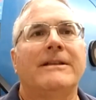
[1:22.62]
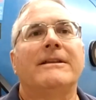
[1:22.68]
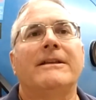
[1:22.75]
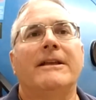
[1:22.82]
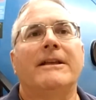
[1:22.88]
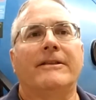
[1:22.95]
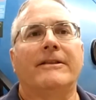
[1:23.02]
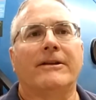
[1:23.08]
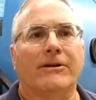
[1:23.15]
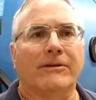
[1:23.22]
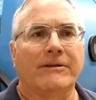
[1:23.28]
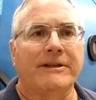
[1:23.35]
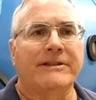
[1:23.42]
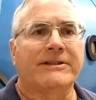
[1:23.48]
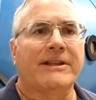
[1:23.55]
In the
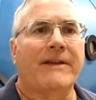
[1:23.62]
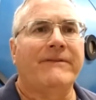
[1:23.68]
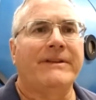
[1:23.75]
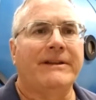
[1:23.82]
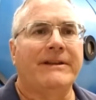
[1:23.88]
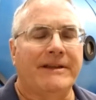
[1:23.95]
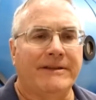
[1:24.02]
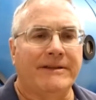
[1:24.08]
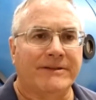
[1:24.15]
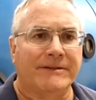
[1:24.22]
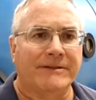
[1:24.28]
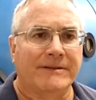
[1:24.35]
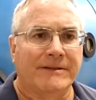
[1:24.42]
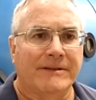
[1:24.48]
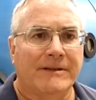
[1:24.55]
early 70s,
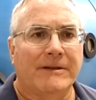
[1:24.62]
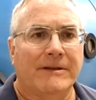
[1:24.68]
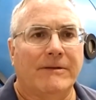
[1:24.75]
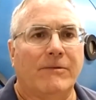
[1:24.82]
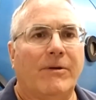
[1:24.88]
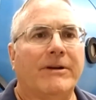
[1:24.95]
one